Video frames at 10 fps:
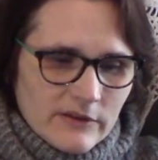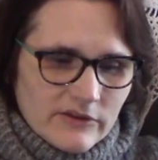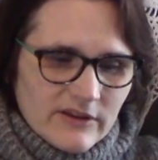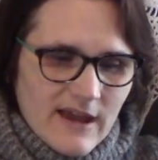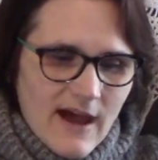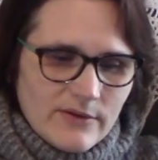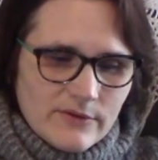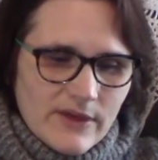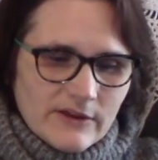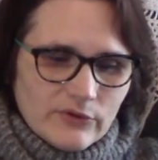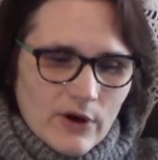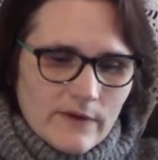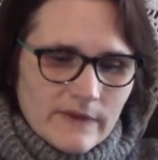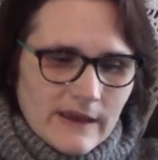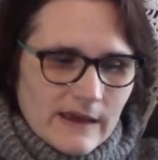Together they
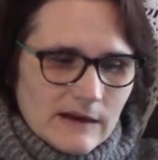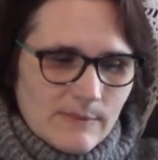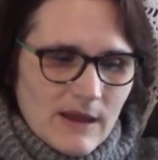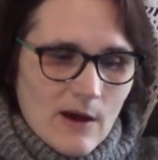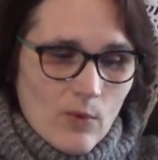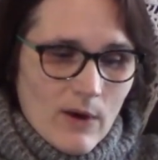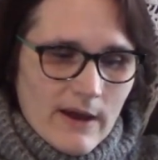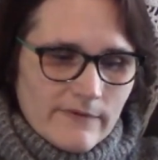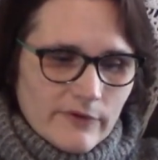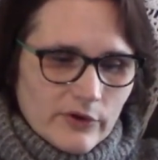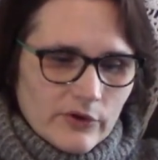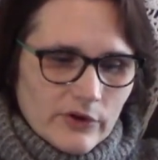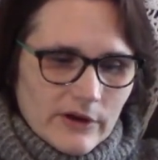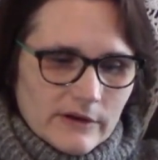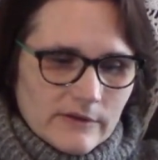drove the enemy away for
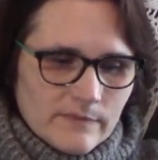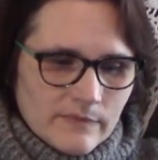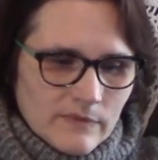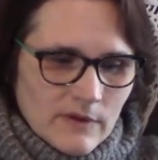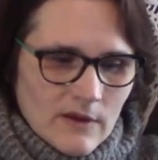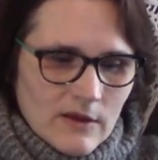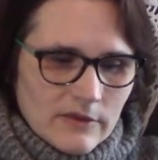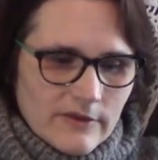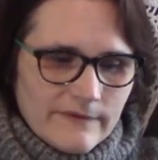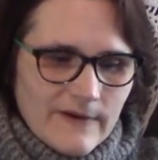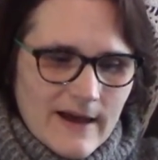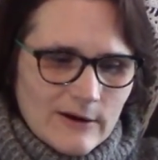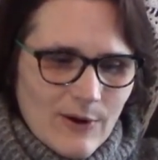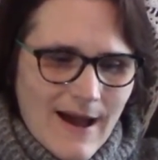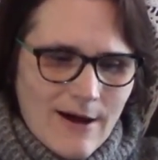good. The
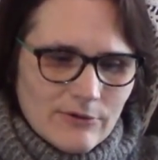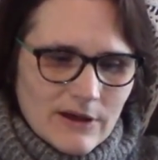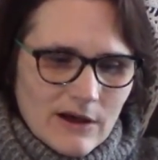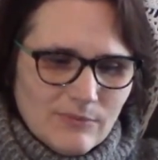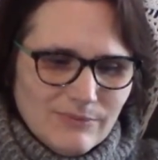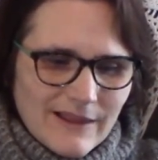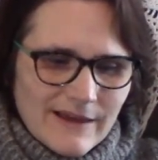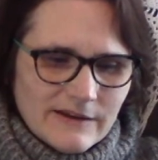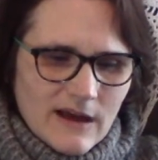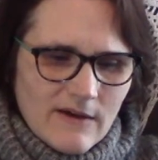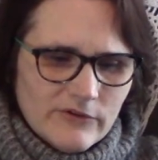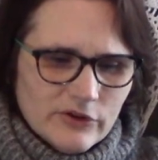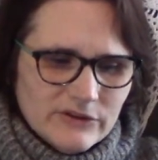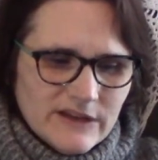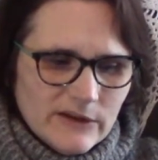final outcome led
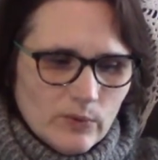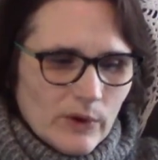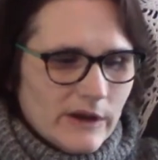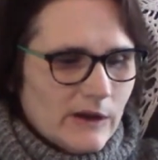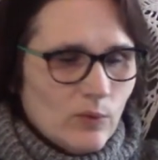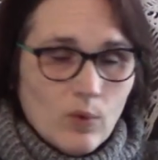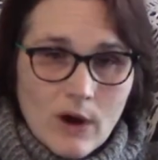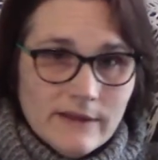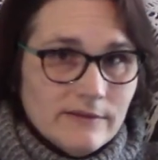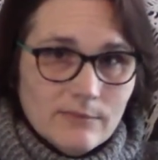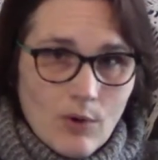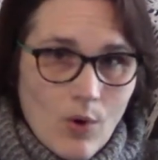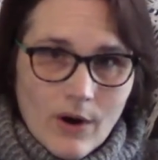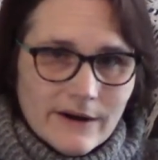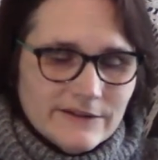Governor Dinwiddie once
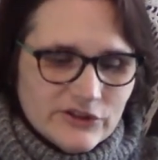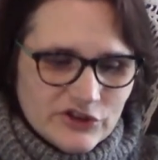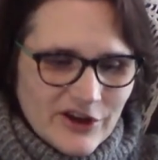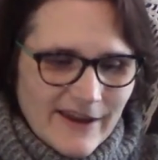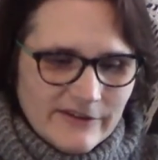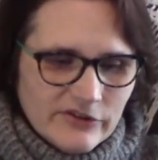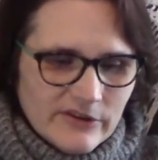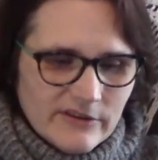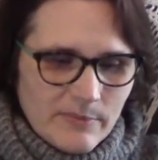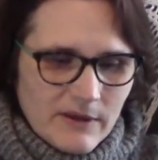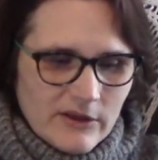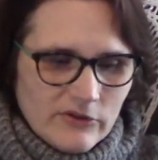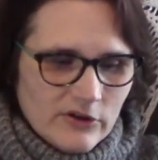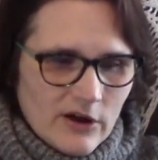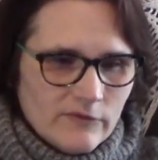more to change his
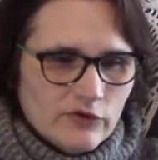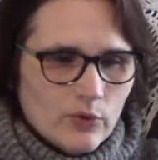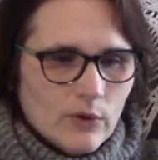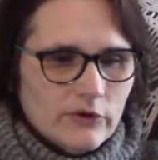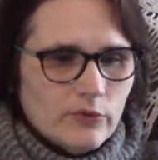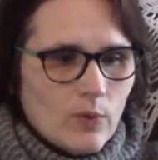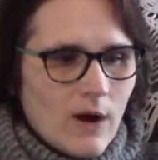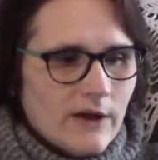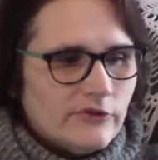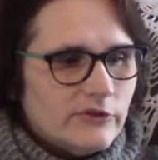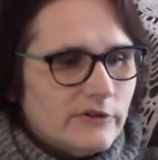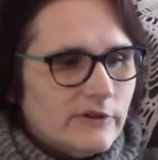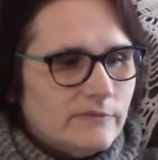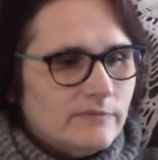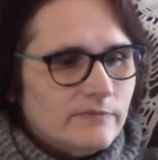opinion of George Washington.